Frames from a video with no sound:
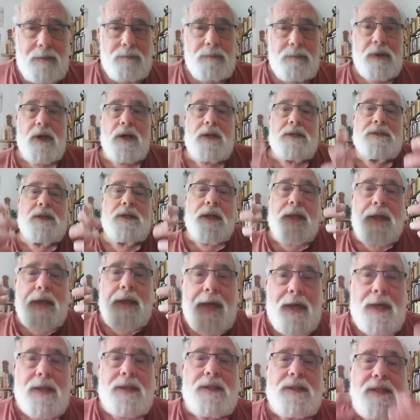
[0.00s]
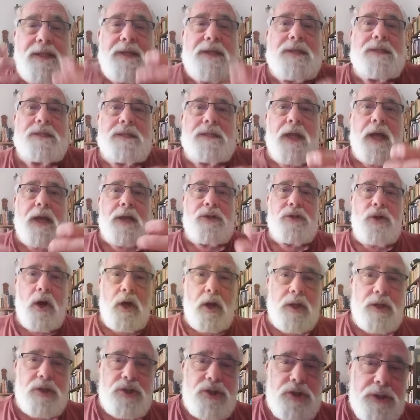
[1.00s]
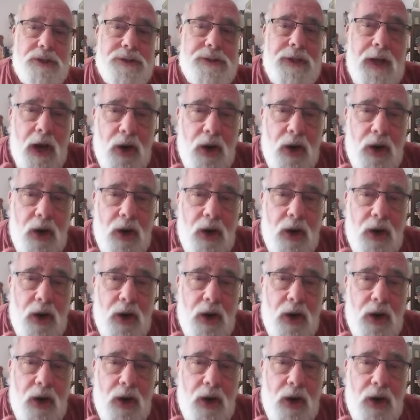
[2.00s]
Because again, these technologies